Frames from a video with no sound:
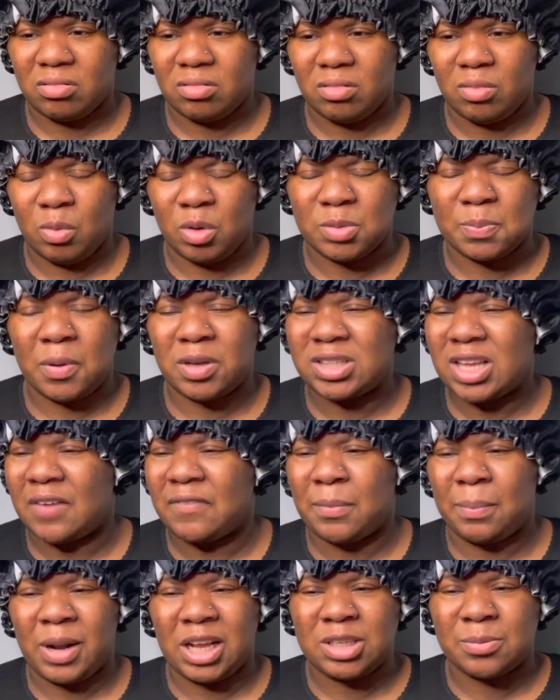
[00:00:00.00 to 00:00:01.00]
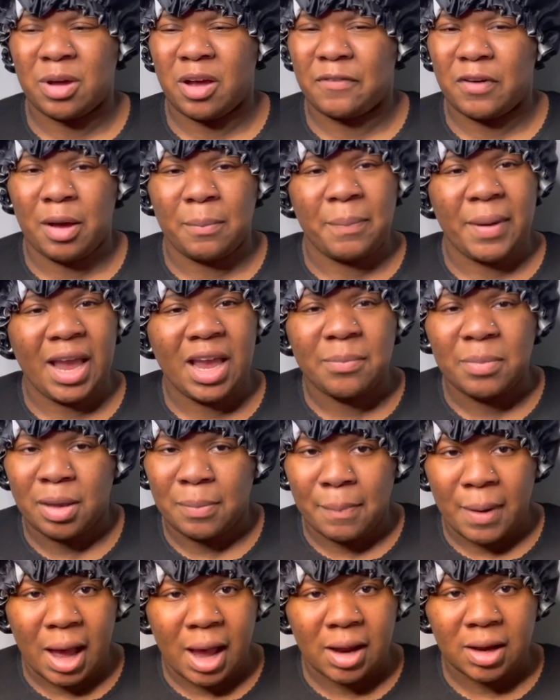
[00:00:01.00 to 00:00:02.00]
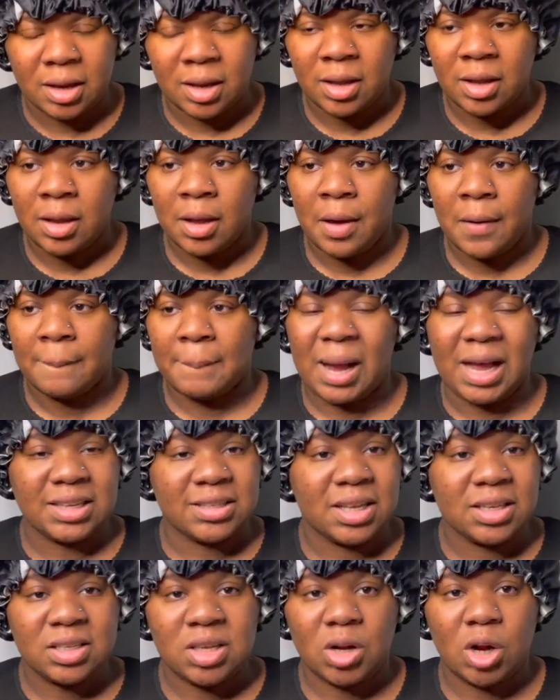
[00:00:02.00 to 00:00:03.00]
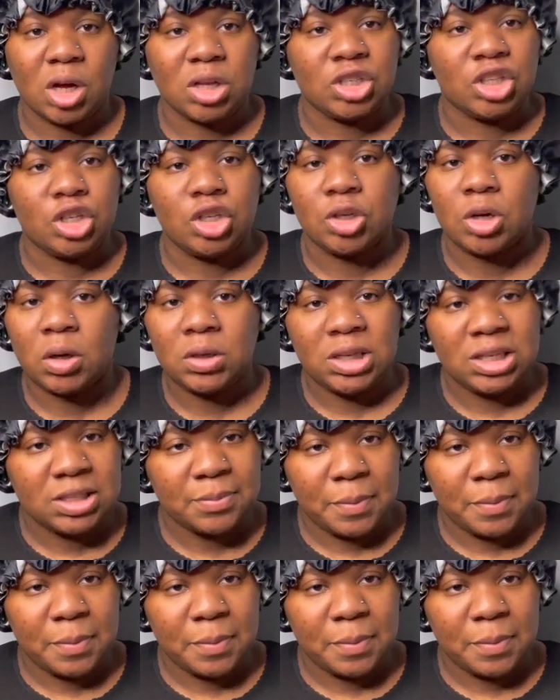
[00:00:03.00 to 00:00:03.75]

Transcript: we were supposed to have a placement of her paying me back. But I said to the auntie, you don't need to